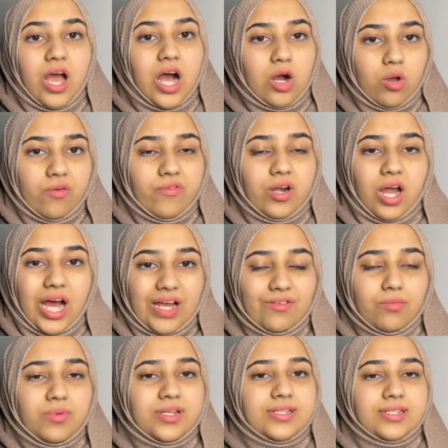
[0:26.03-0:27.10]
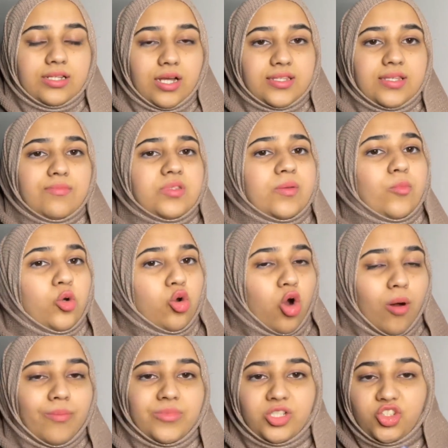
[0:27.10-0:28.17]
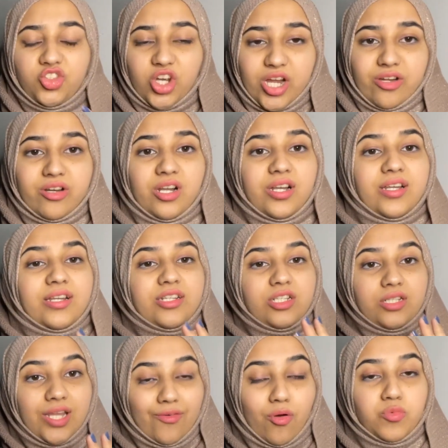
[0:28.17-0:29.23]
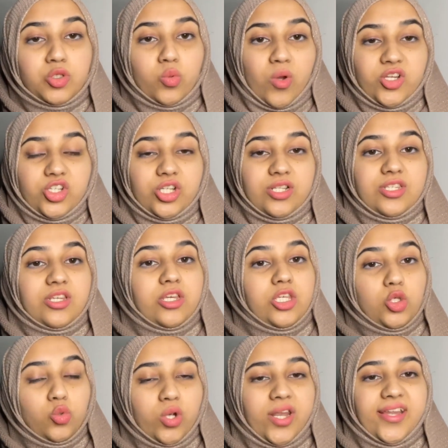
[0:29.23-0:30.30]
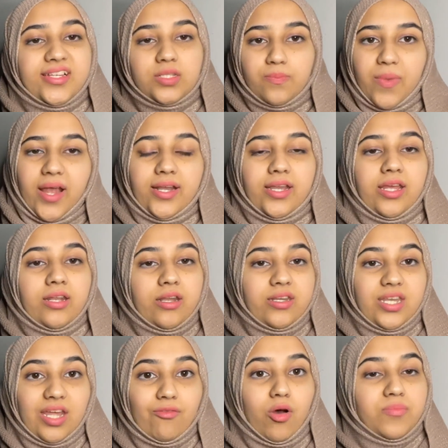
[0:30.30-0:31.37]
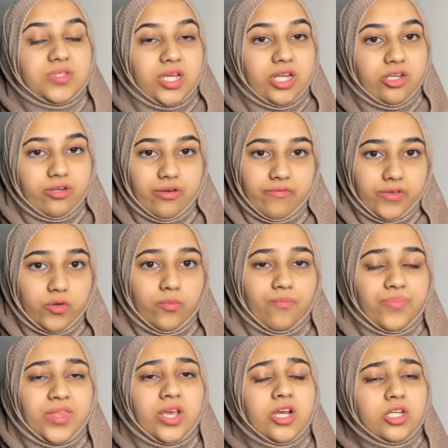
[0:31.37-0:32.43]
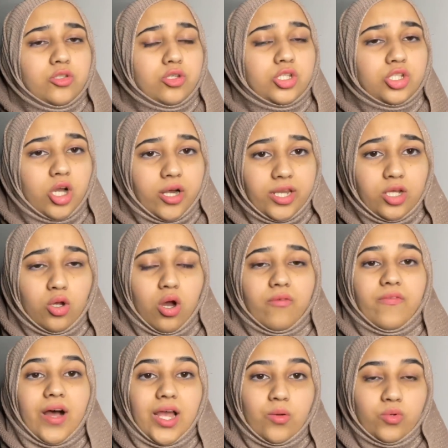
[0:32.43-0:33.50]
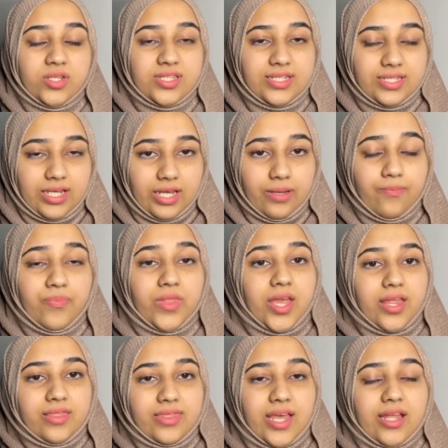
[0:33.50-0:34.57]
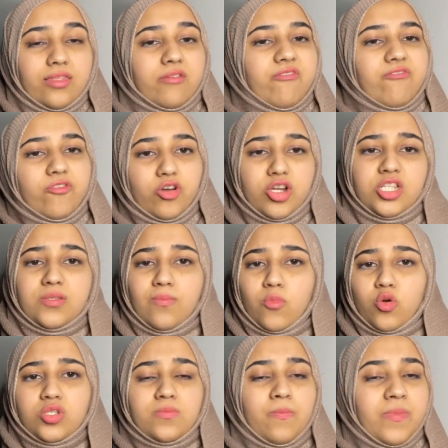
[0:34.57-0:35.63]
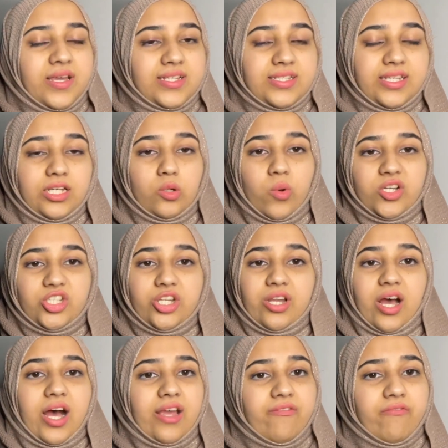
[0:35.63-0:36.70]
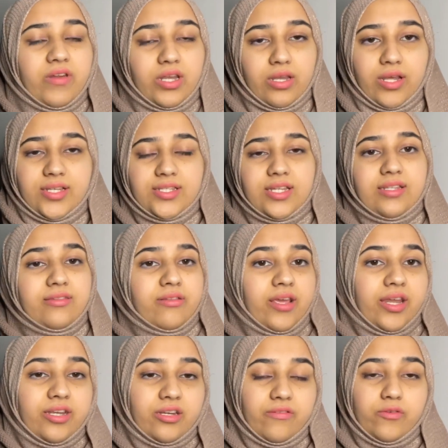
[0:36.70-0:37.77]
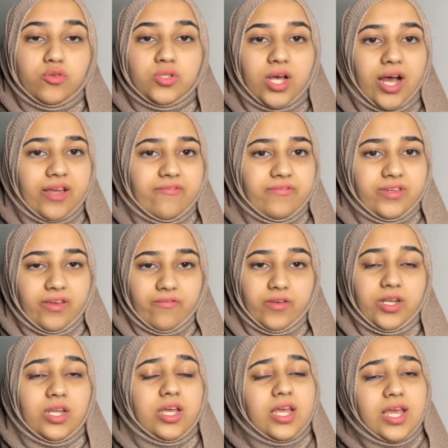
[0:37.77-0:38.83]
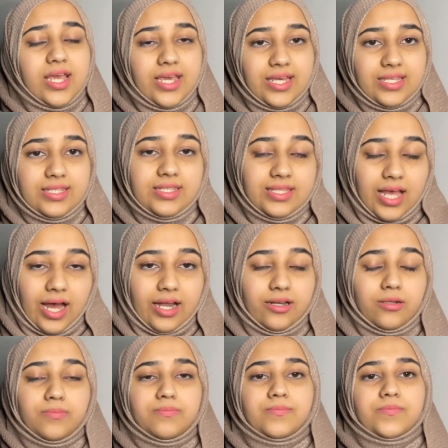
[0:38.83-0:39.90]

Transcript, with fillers: However, I will be discussing some common general DevOps questions you can expect in a DevOps interview. So, starting off, I would say that the first most basic question I have witnessed in the interviews I've given is that